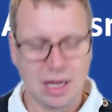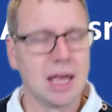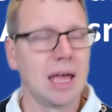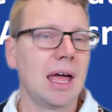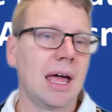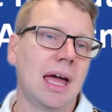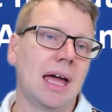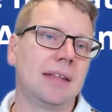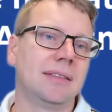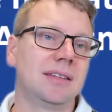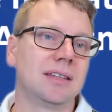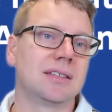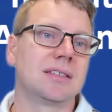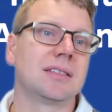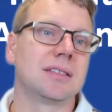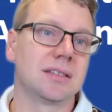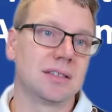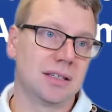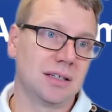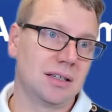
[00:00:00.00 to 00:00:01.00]
And
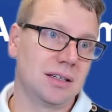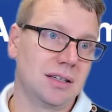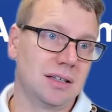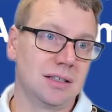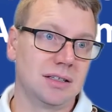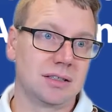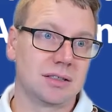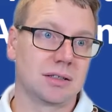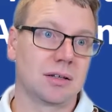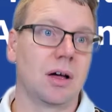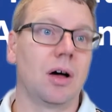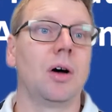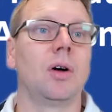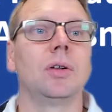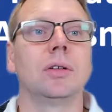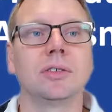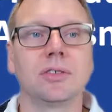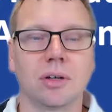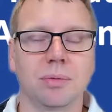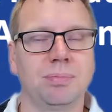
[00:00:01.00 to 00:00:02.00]
this is
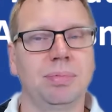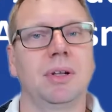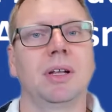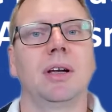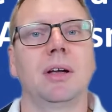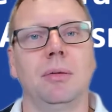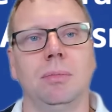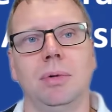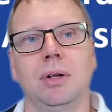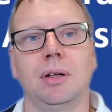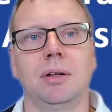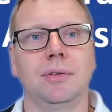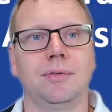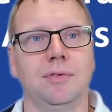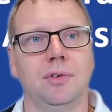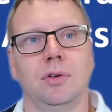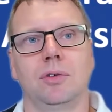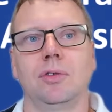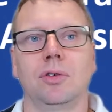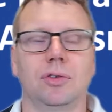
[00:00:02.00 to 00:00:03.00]
also applicable
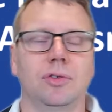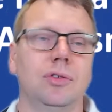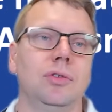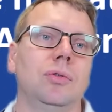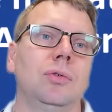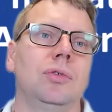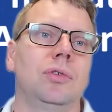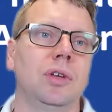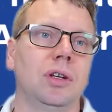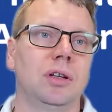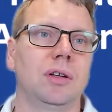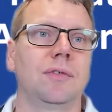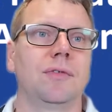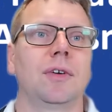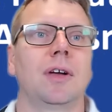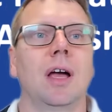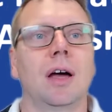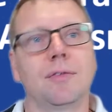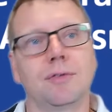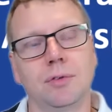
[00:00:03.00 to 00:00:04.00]
if you're just using the
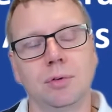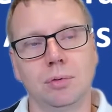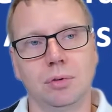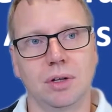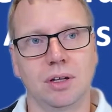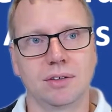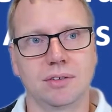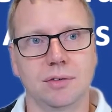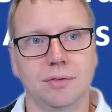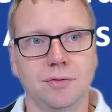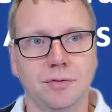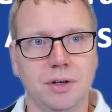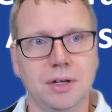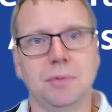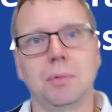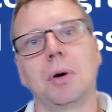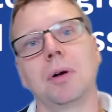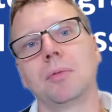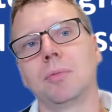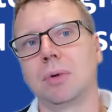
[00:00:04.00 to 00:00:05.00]
Figaf tool as a free
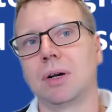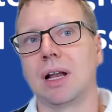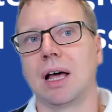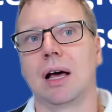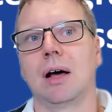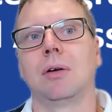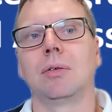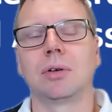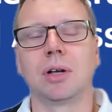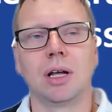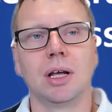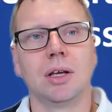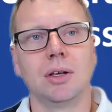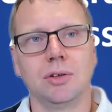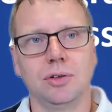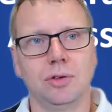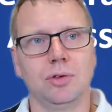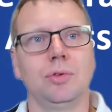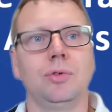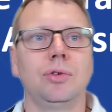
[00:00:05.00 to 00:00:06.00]
one without
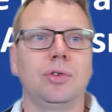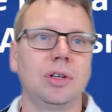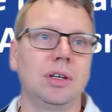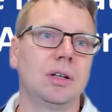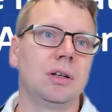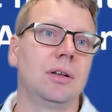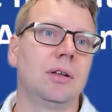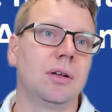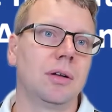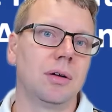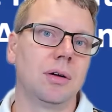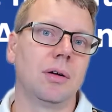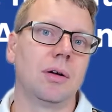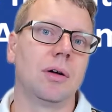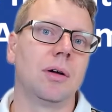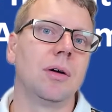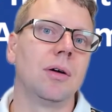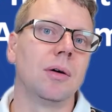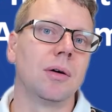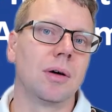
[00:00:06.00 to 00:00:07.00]
using
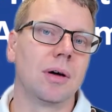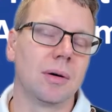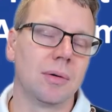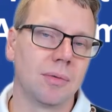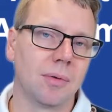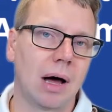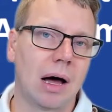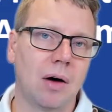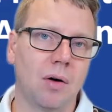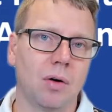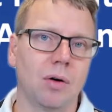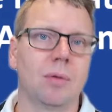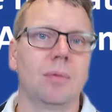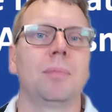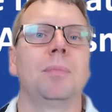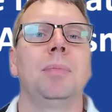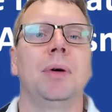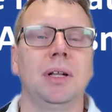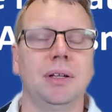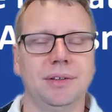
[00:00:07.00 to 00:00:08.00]
our
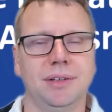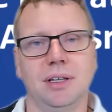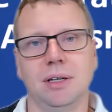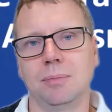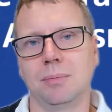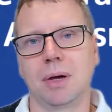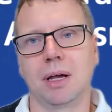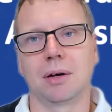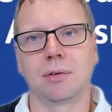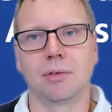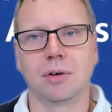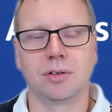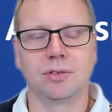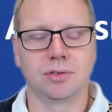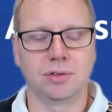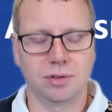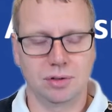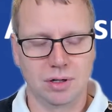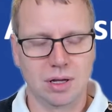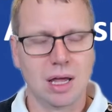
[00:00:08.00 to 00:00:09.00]
built-in
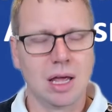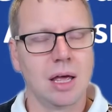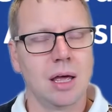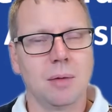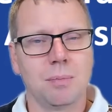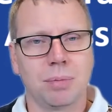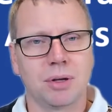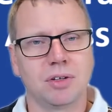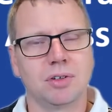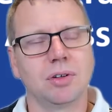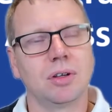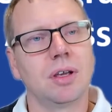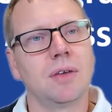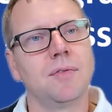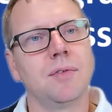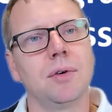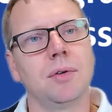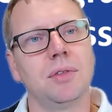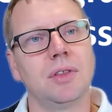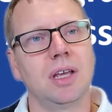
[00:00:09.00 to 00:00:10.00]
migration. But to
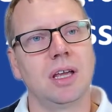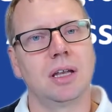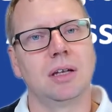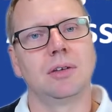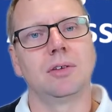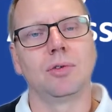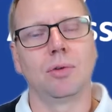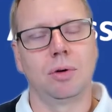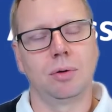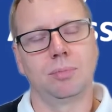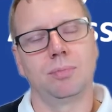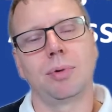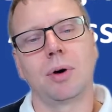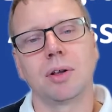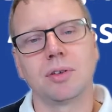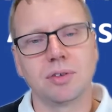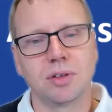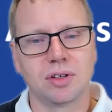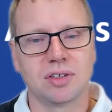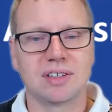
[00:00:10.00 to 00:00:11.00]
give you the end-to-end
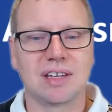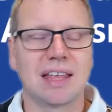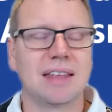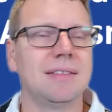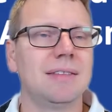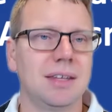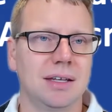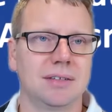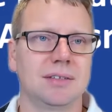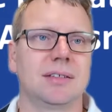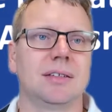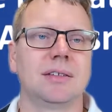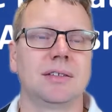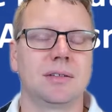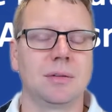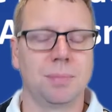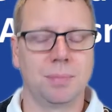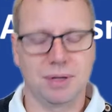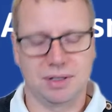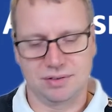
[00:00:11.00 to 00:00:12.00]
process, this is
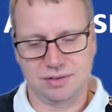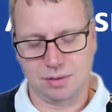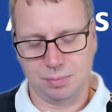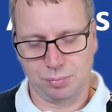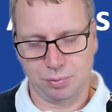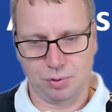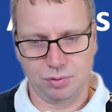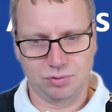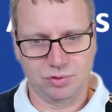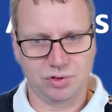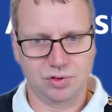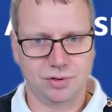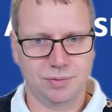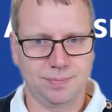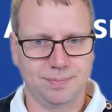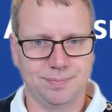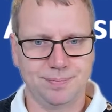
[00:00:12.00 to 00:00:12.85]
the best approach.